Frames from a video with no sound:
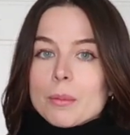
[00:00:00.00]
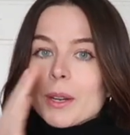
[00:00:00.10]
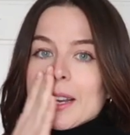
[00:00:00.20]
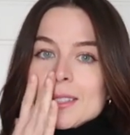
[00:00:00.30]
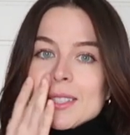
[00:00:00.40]

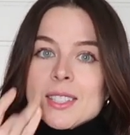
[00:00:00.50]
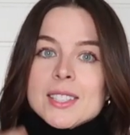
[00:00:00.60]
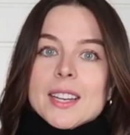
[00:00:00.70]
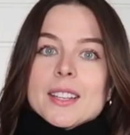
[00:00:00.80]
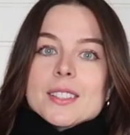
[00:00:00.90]
But as it
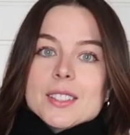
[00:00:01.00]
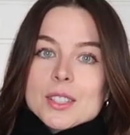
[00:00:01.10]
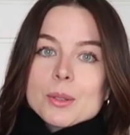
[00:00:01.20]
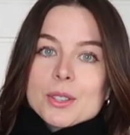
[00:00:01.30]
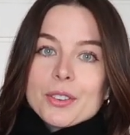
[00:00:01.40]
stands,
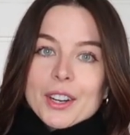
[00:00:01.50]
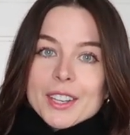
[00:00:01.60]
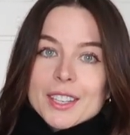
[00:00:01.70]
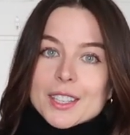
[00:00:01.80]
this is a very